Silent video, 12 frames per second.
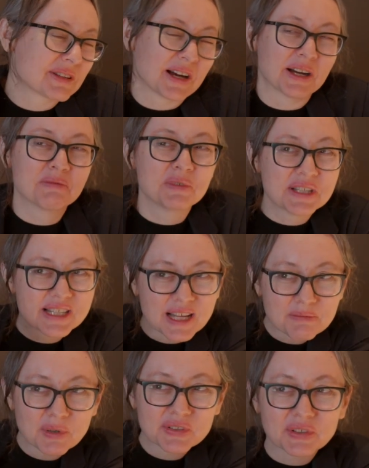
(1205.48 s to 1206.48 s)
time with
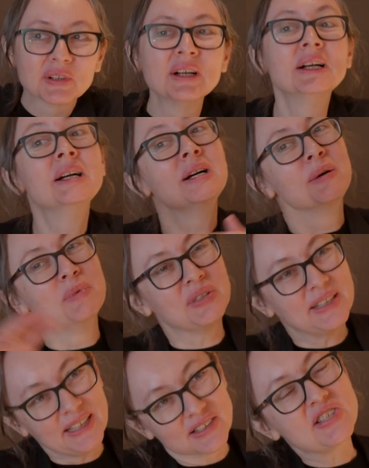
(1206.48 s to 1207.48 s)
that bottle. But
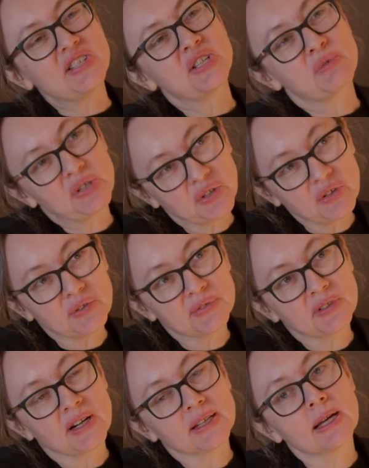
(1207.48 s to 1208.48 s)
here, this is where you're going to
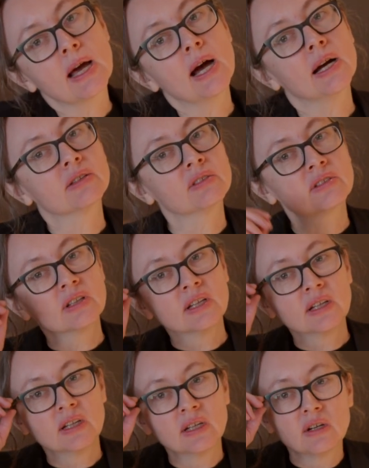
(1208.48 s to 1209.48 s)
find.
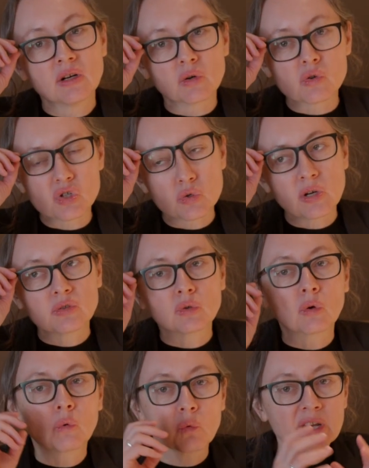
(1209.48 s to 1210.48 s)
Also at a
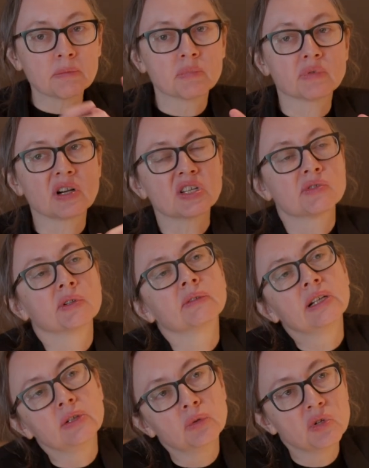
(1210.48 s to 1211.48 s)
great price for
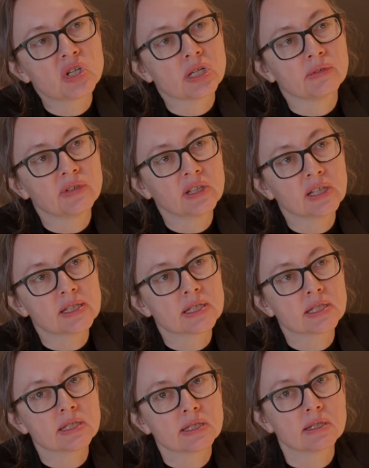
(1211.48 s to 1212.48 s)
value, which I think
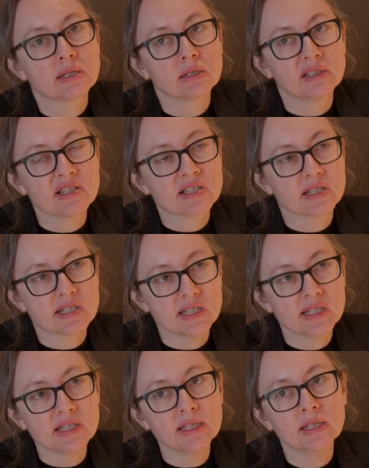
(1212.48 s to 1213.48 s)
it's a
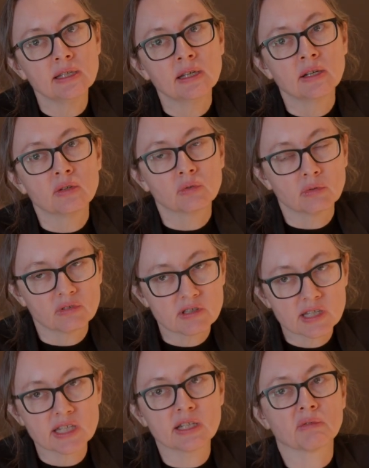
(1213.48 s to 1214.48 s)
necessity to
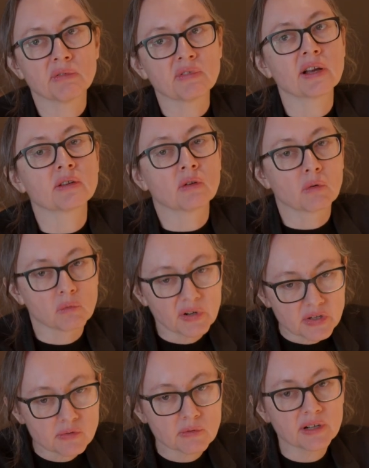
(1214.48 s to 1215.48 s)
still find
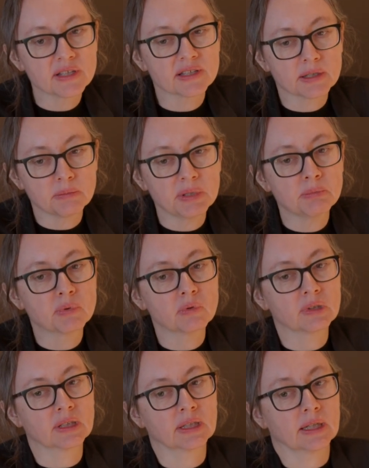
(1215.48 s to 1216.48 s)
great wine that
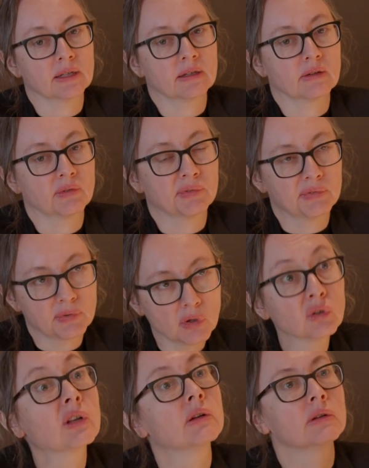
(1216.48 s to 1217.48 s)
people can
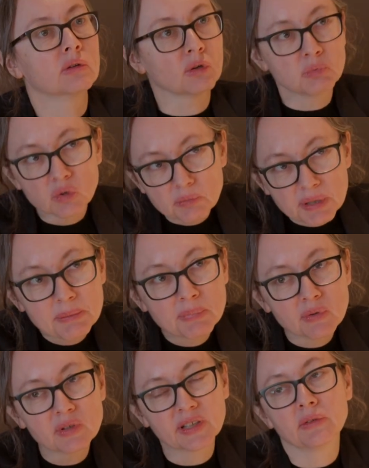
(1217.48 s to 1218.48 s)
afford, normal
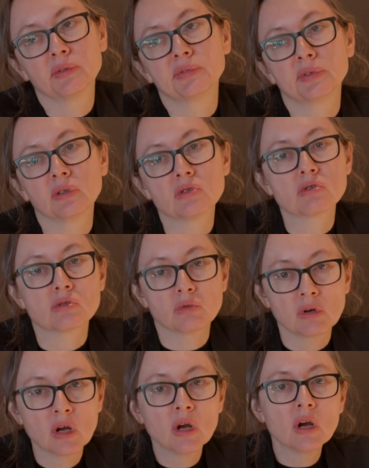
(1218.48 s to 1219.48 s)
people can afford. So